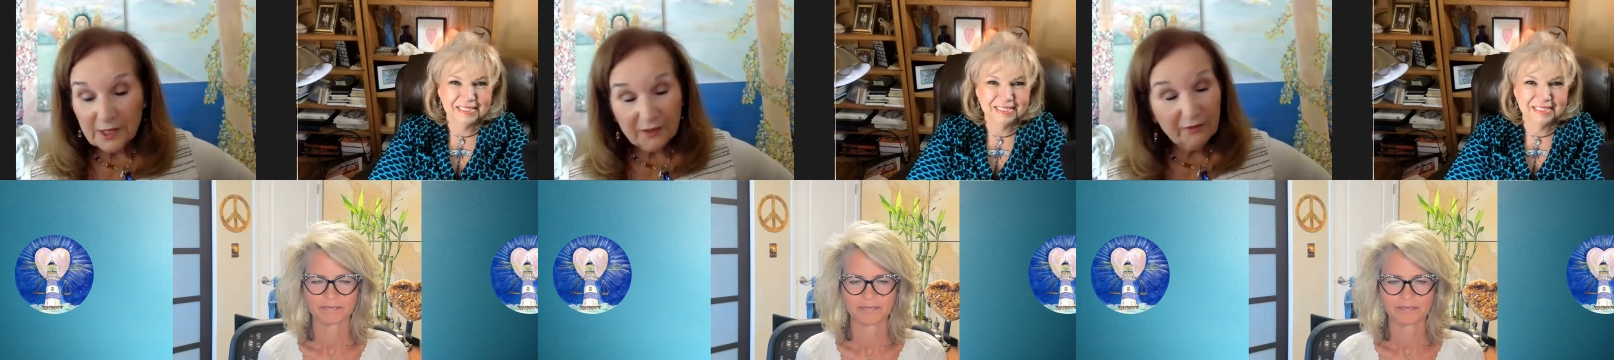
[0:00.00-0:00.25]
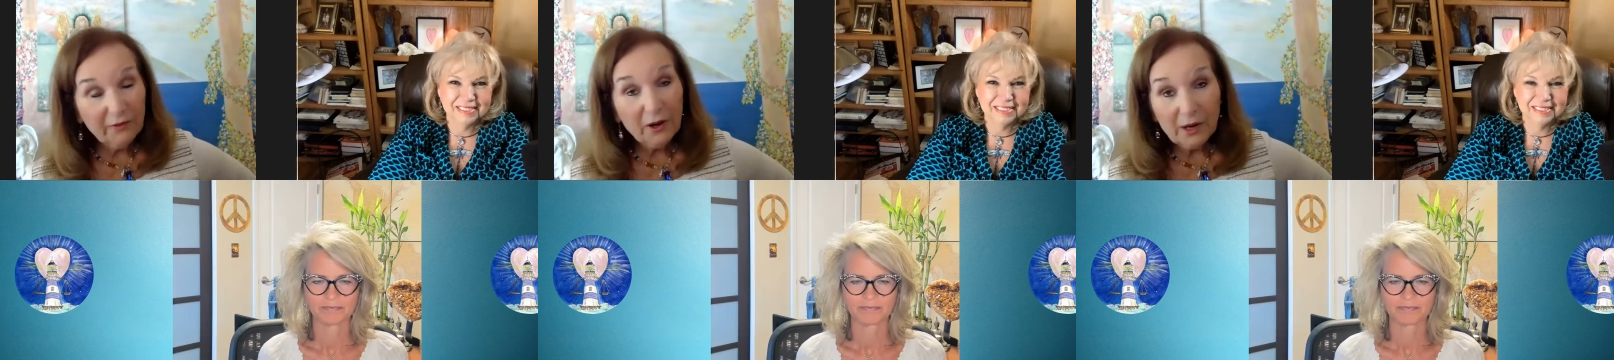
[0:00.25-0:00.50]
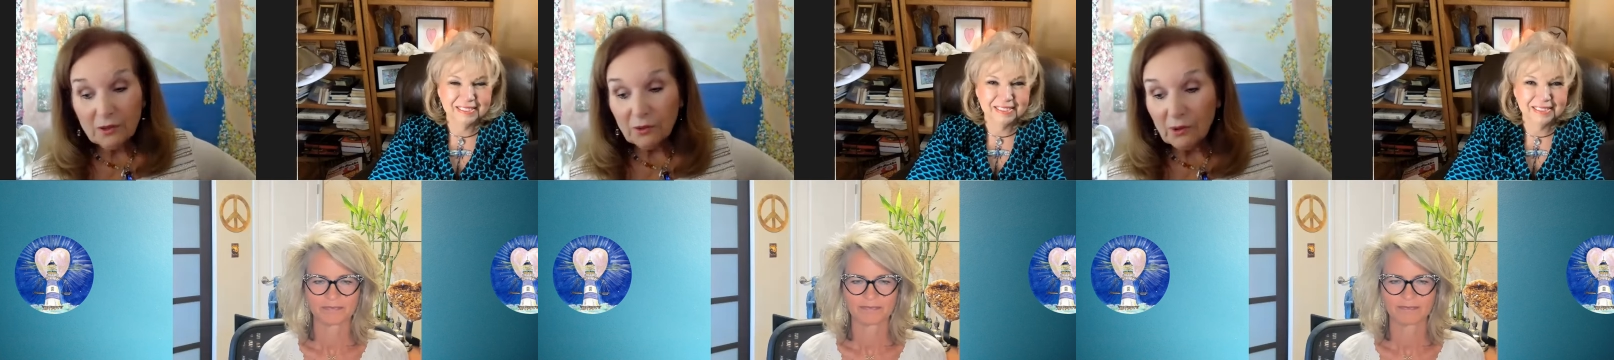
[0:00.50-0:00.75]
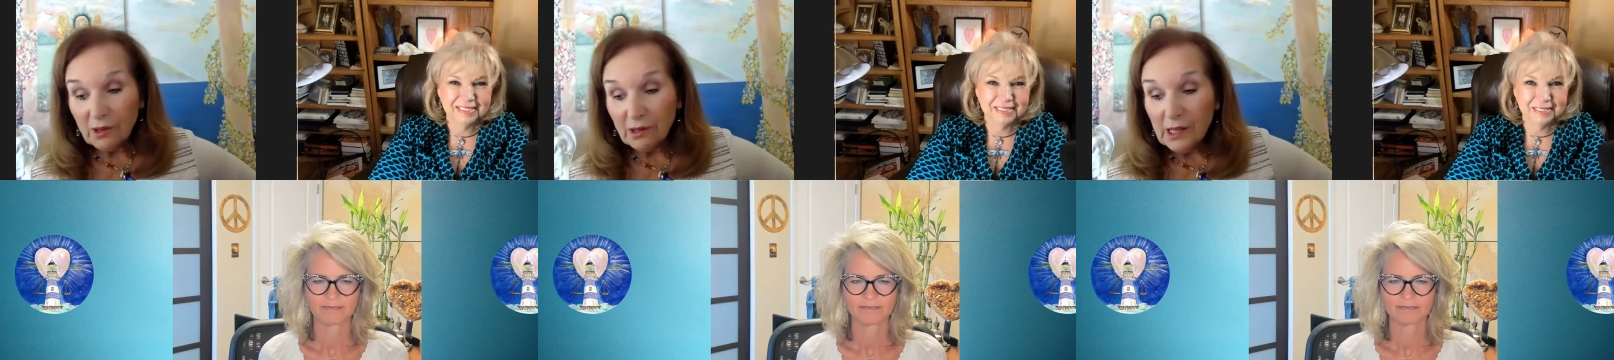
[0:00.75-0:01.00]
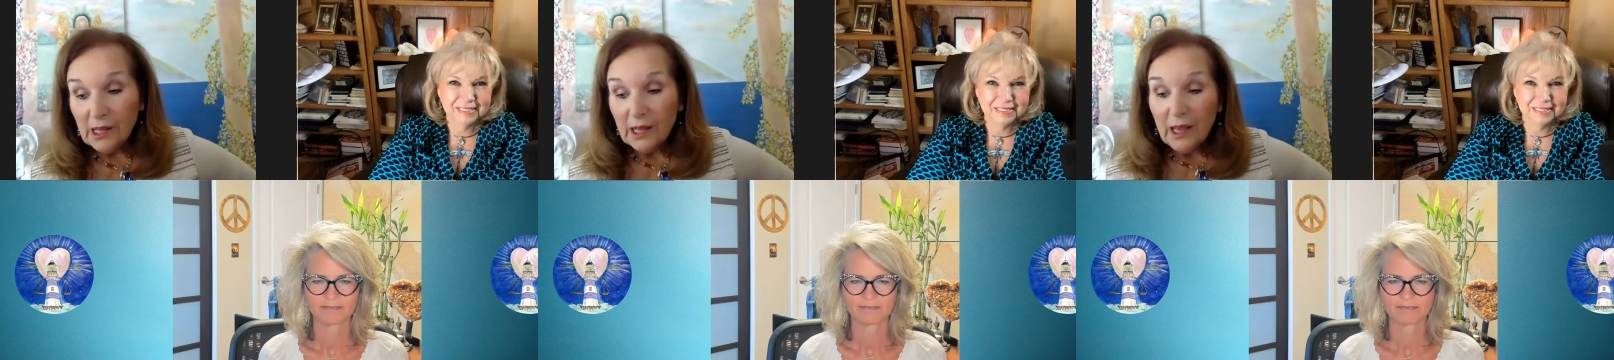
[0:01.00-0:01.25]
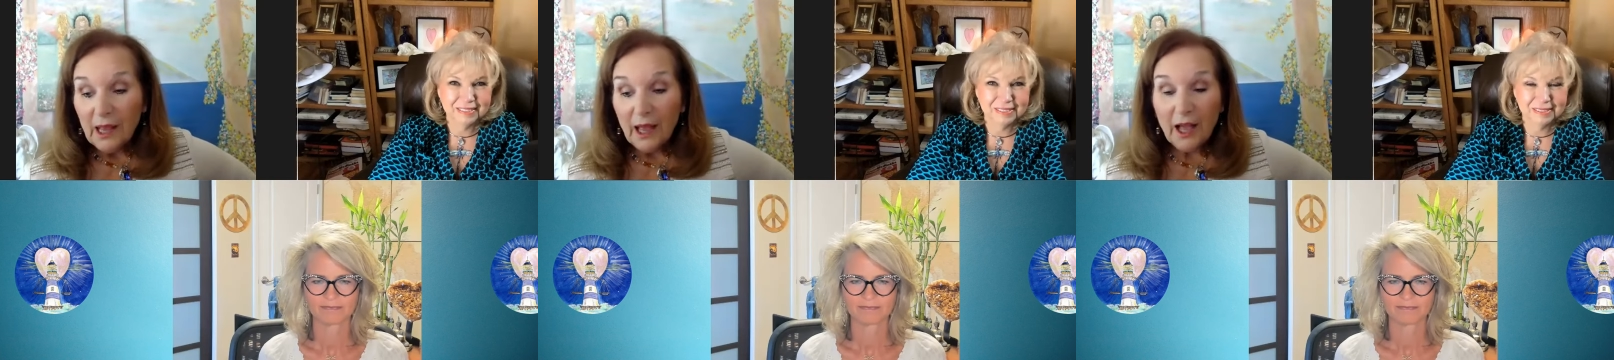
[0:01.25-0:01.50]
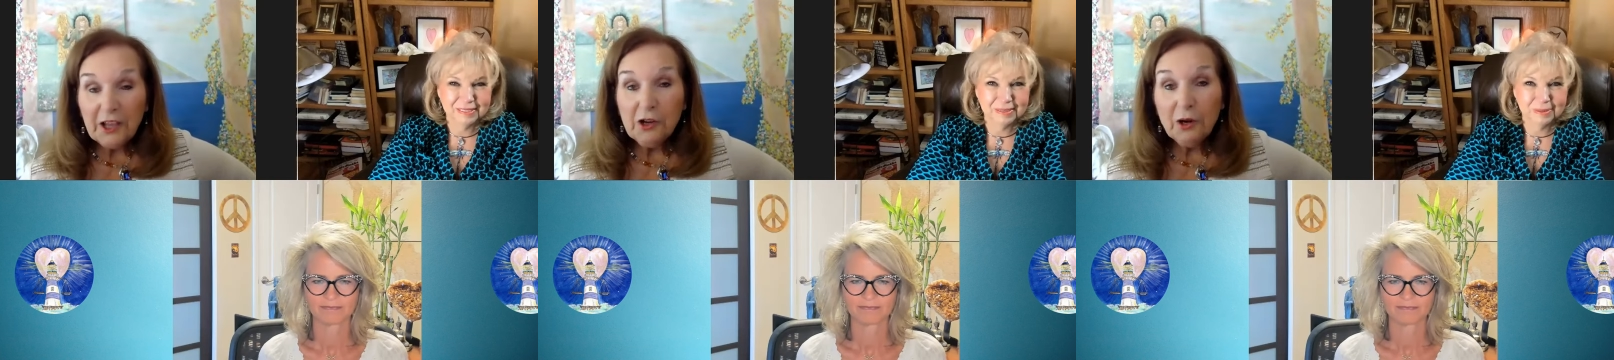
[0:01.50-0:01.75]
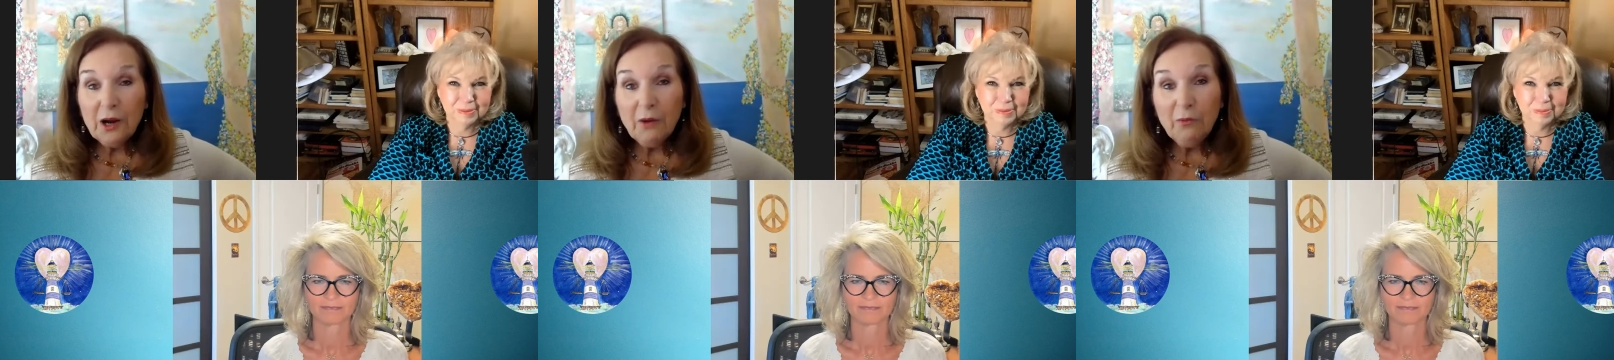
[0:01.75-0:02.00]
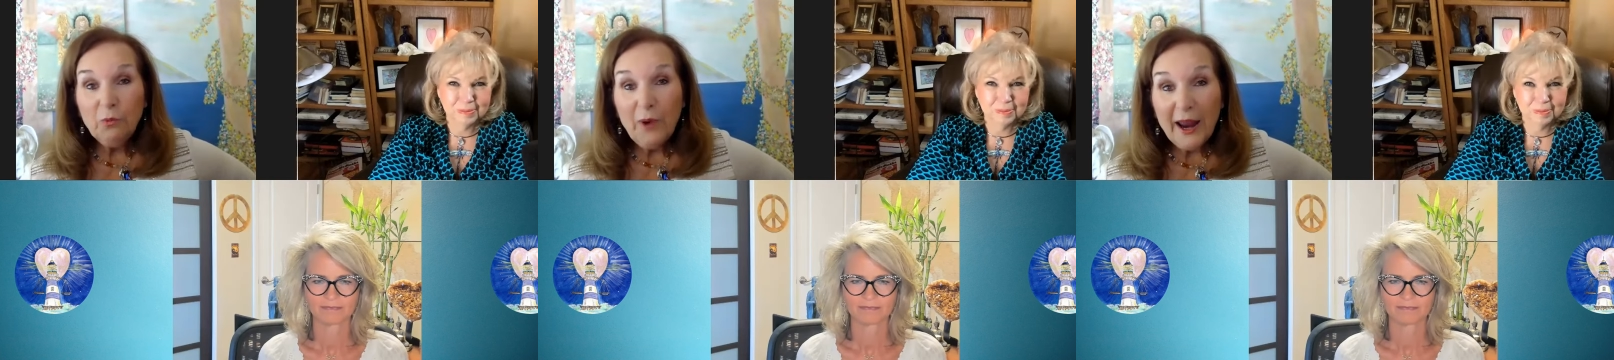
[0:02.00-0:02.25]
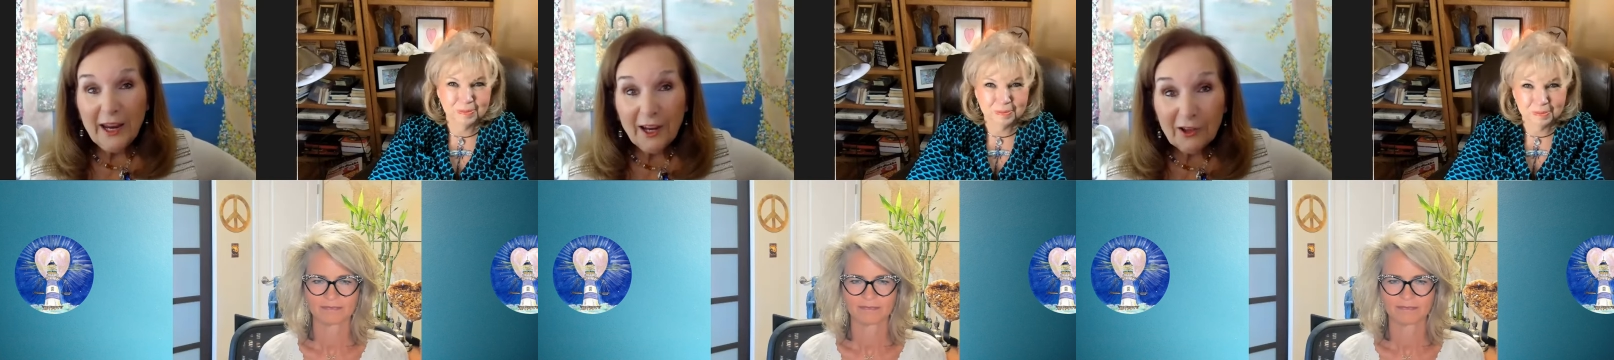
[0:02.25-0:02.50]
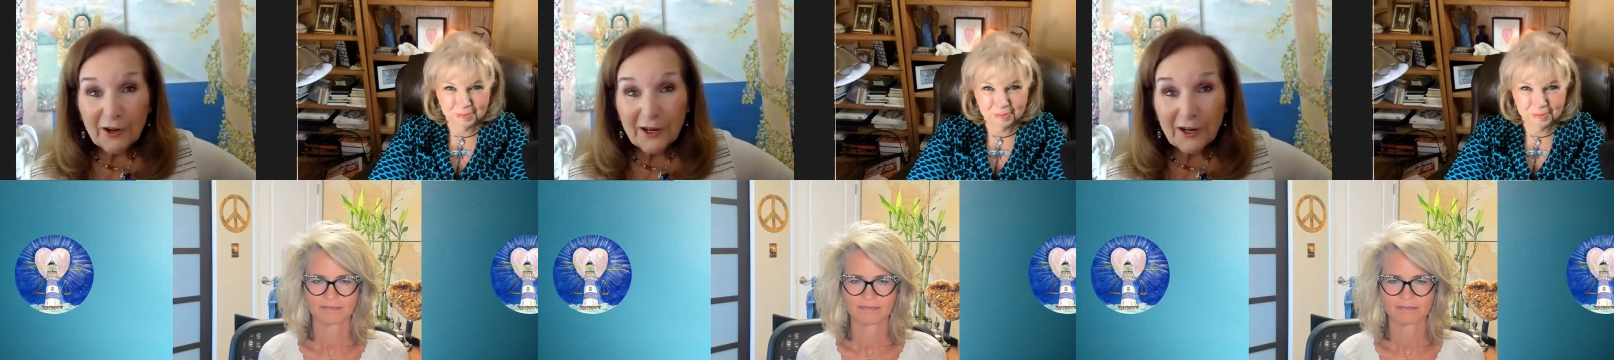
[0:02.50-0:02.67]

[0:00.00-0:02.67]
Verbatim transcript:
Speaker 1: is very cool. Uh, you're a regular